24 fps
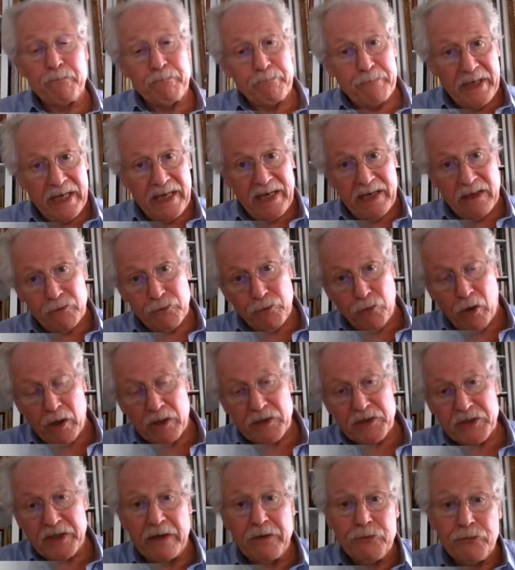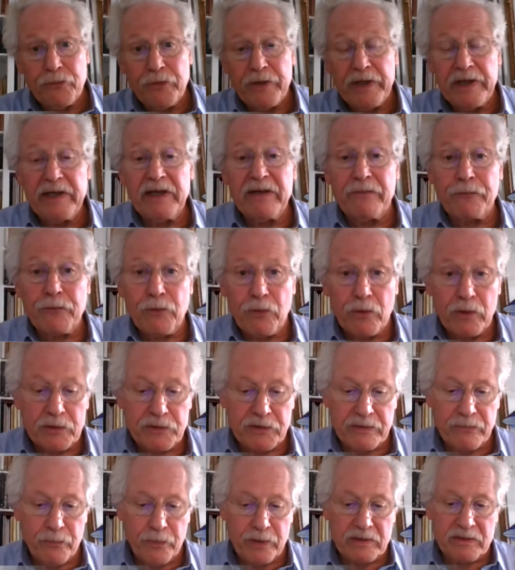Being cross-country, of
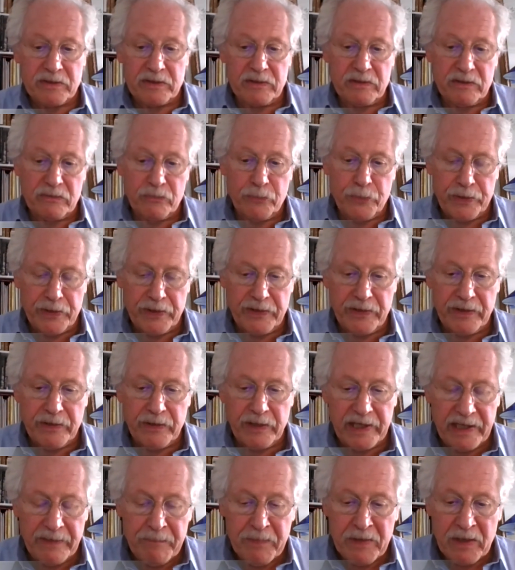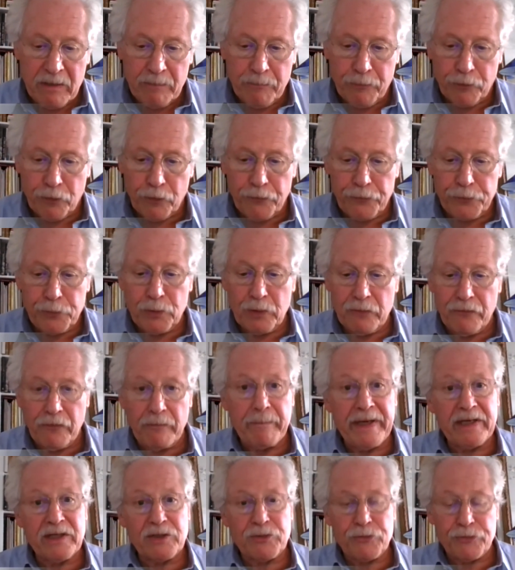course, it wasn't within the purview of a
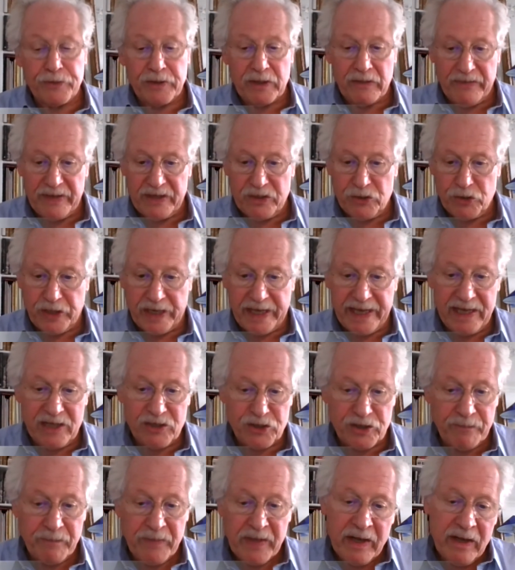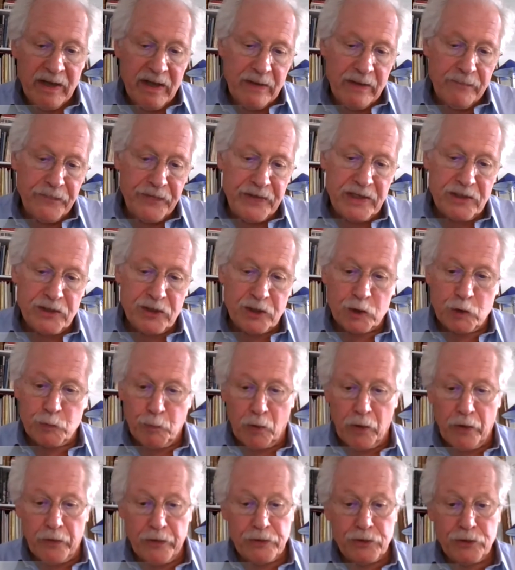Ministry of Education. These
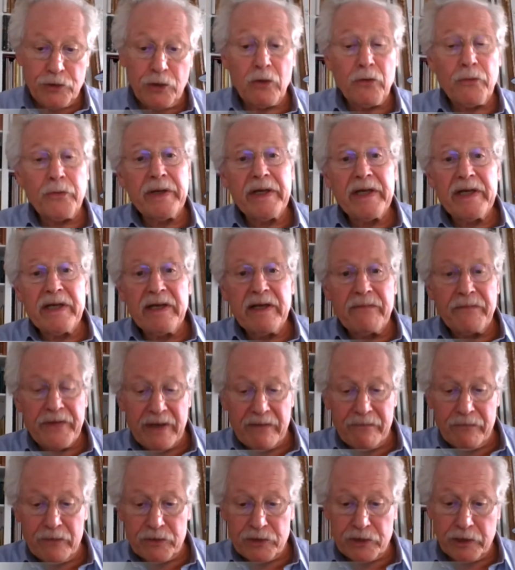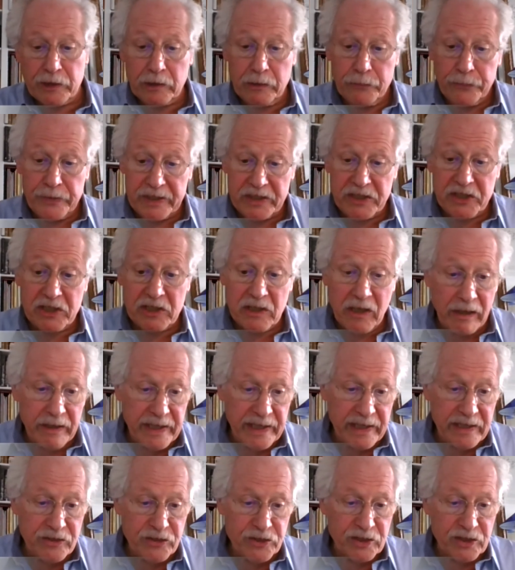exploratory endeavors included
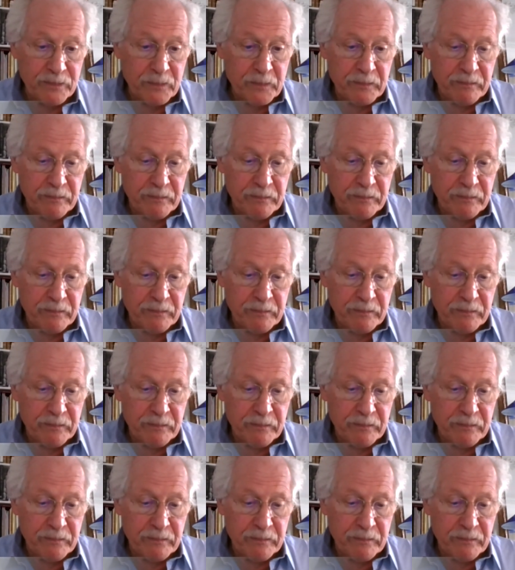studies,